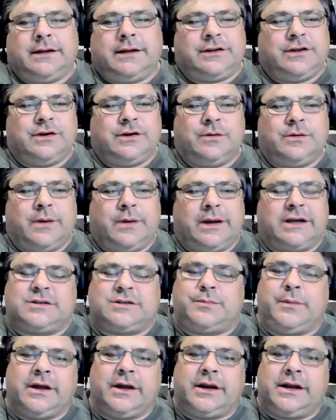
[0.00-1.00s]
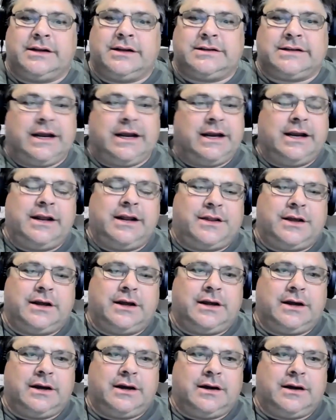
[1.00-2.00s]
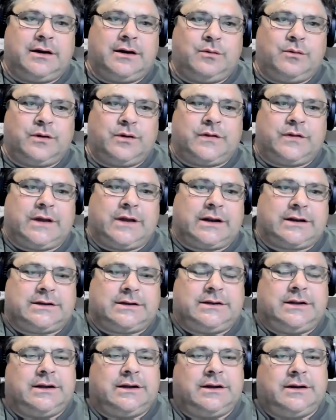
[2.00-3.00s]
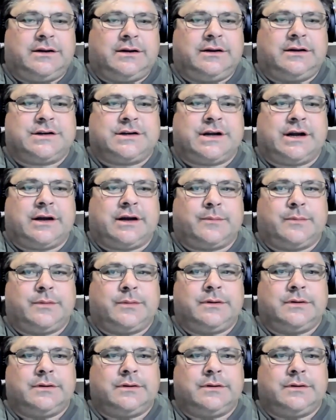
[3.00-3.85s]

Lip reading: did you experience anything with that jab?